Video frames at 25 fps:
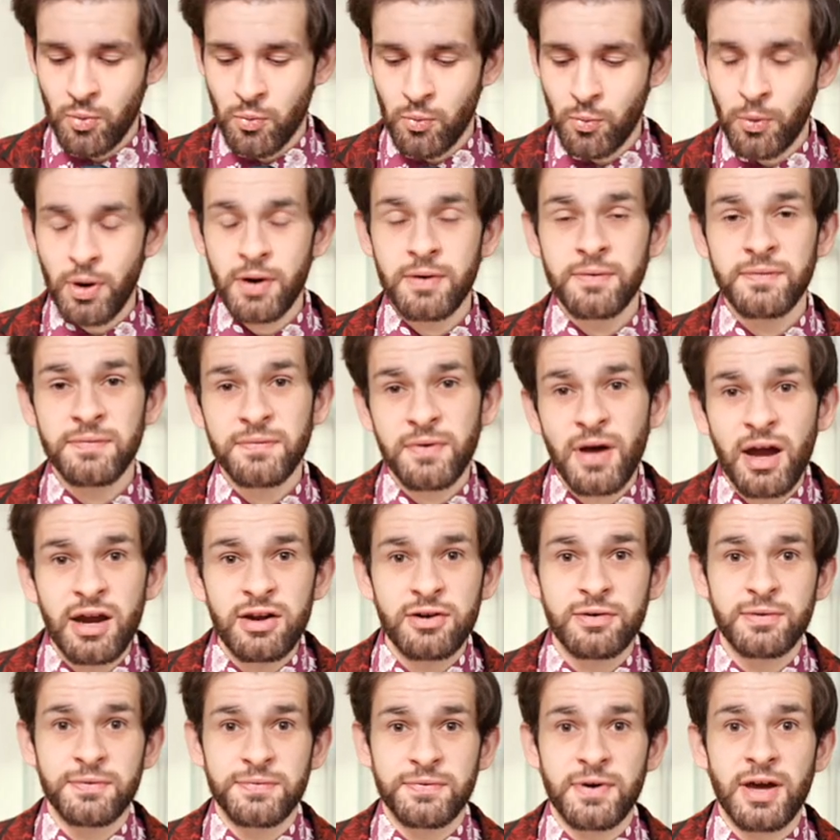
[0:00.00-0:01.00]
One
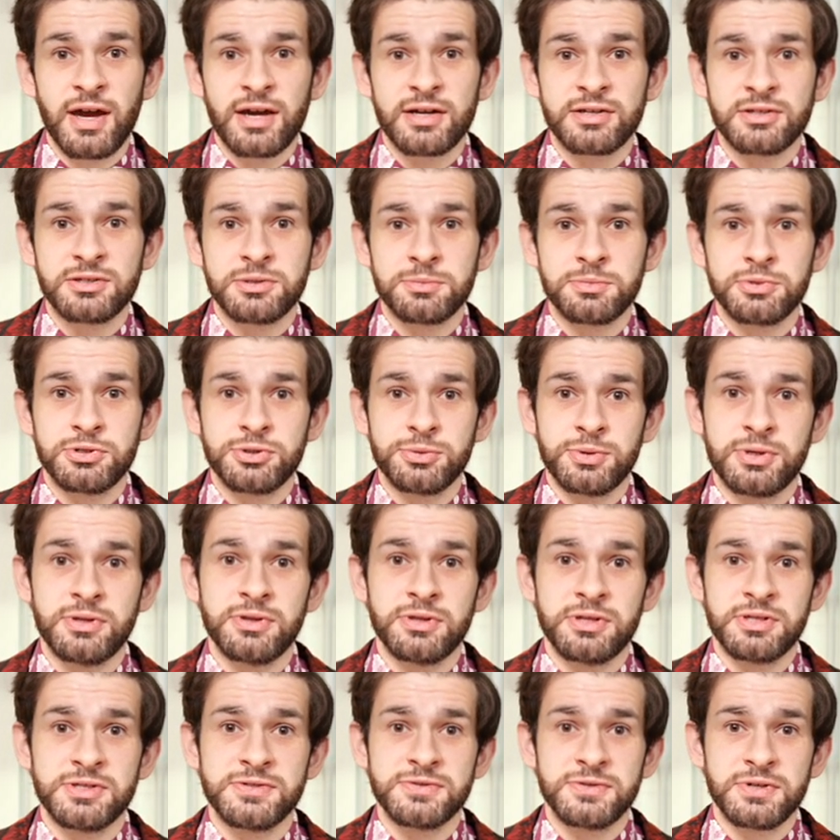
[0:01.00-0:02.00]
final factor between
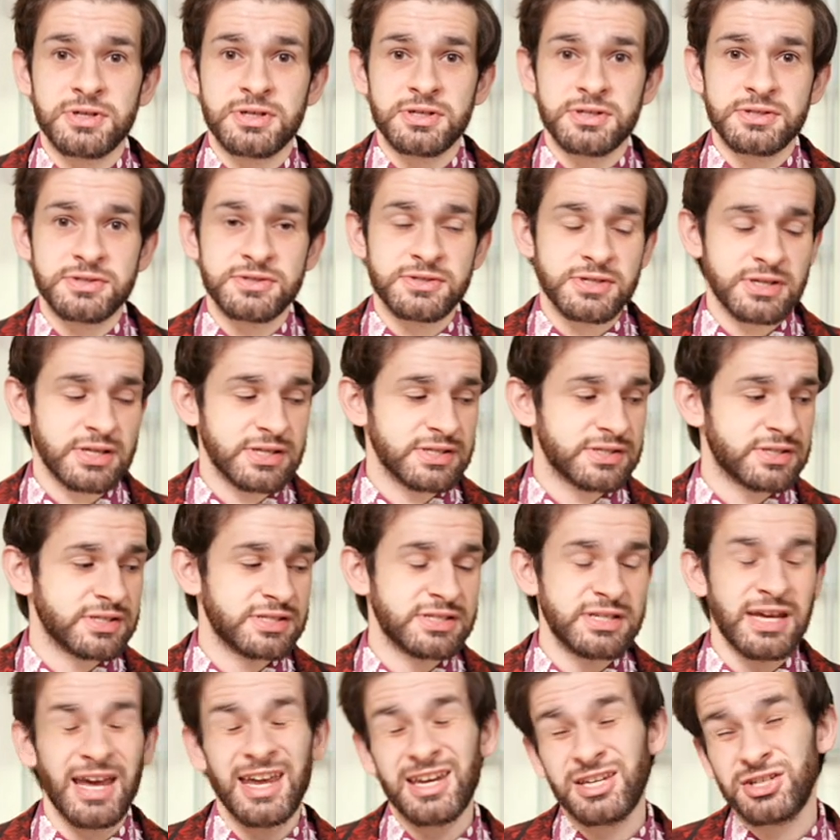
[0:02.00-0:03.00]
these things is the
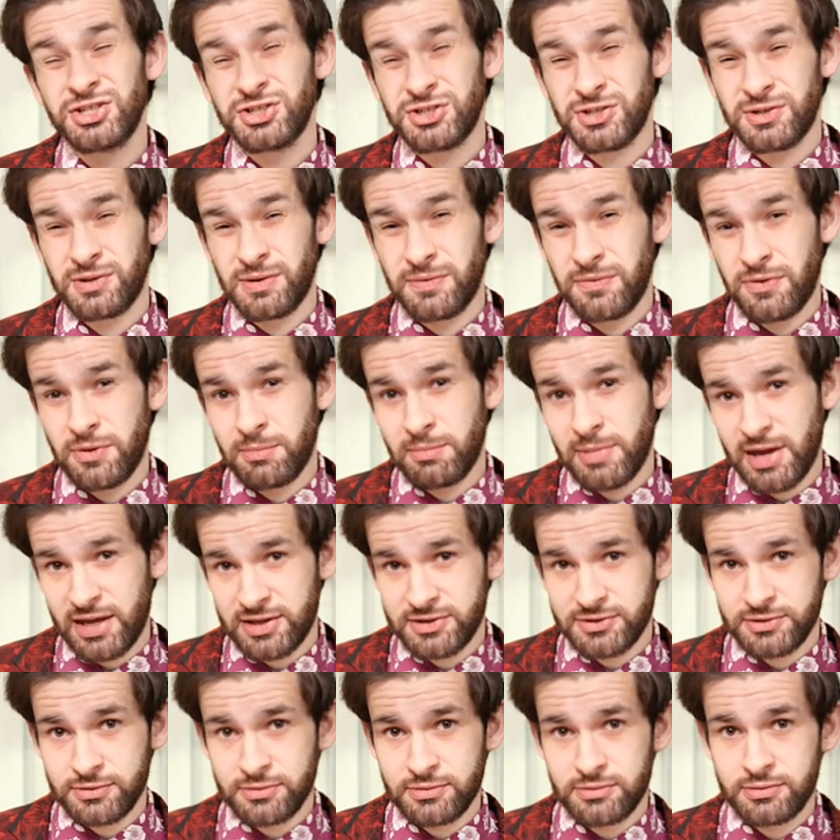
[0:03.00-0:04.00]
tension of the
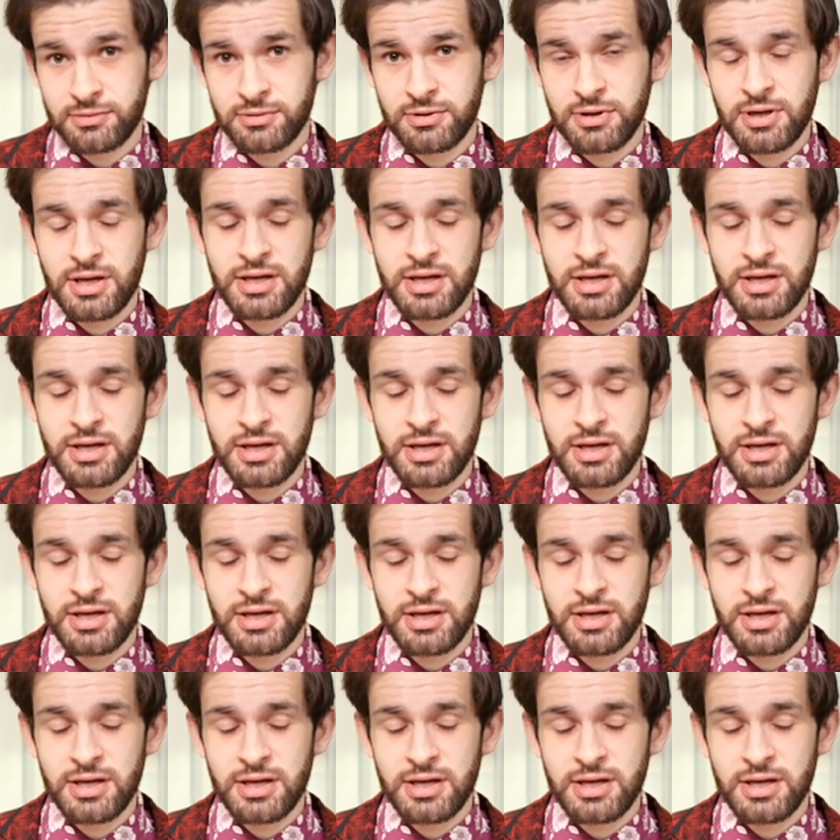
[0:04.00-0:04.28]
metal.